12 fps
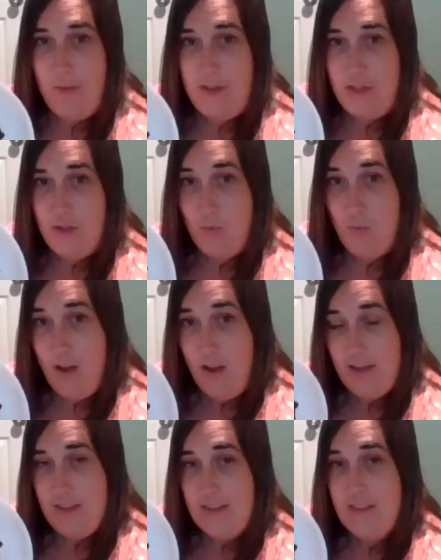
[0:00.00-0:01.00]
much you
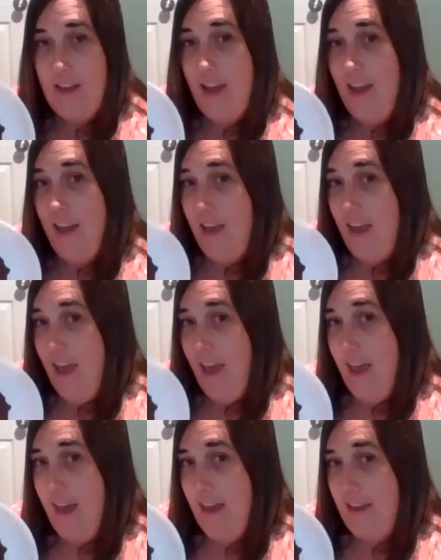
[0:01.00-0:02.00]
want
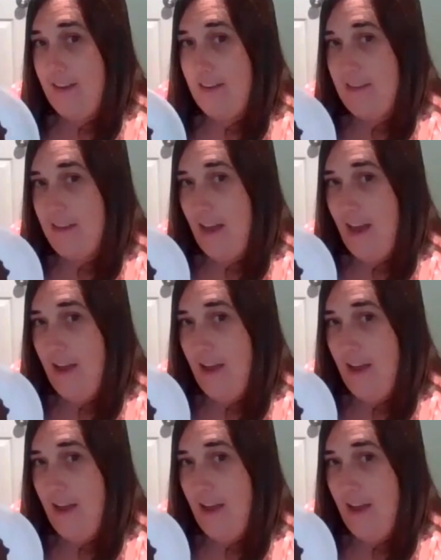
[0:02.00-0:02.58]
and